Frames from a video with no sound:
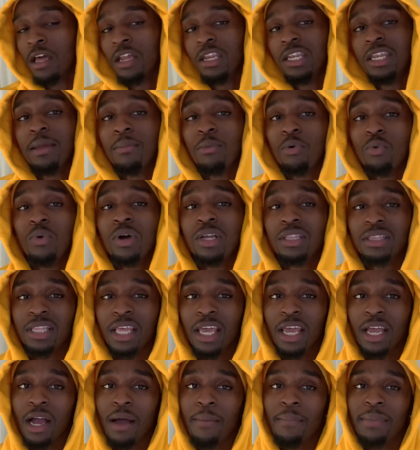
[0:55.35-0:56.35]
Number one
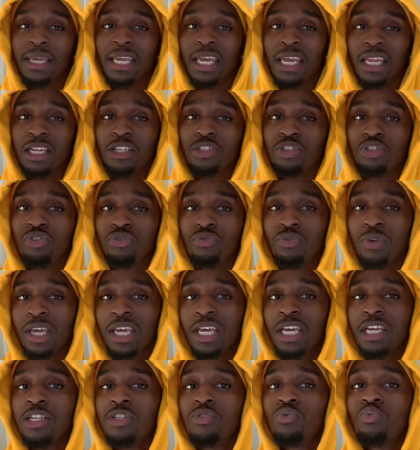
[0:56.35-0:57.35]
thing I'm gonna get into
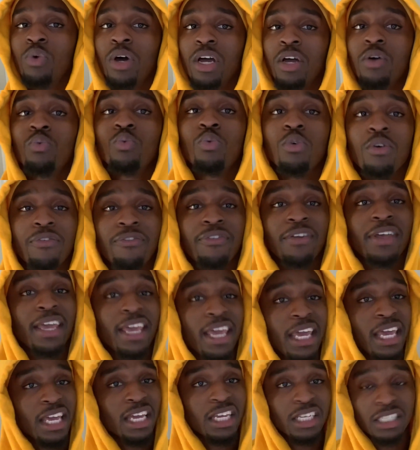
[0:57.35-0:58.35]
is what woofing
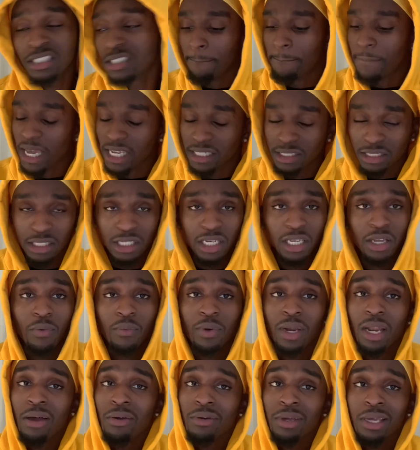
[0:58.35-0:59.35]
is. Basically,
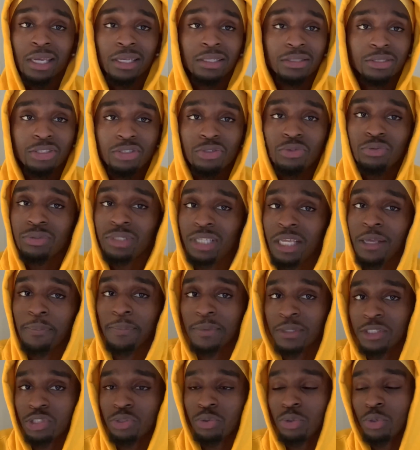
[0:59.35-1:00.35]
without getting too deep
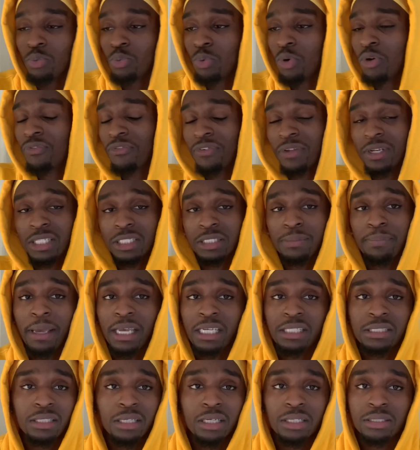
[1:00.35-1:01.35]
into it, woofing is
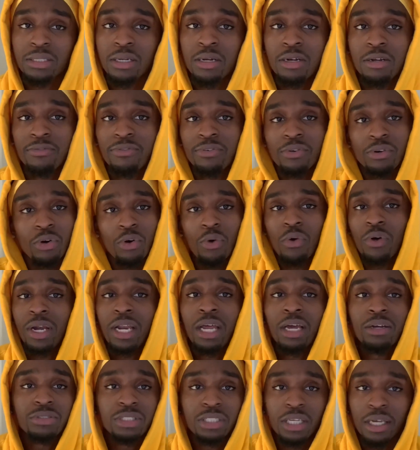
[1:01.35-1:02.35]
basically a term for growing
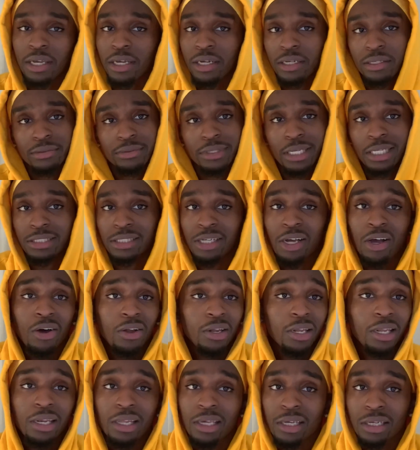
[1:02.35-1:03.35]
out your hair. That's all
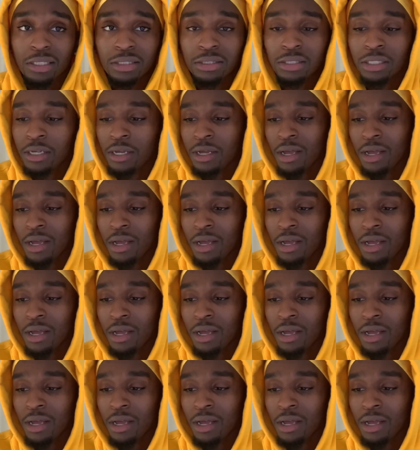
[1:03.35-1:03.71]
it is.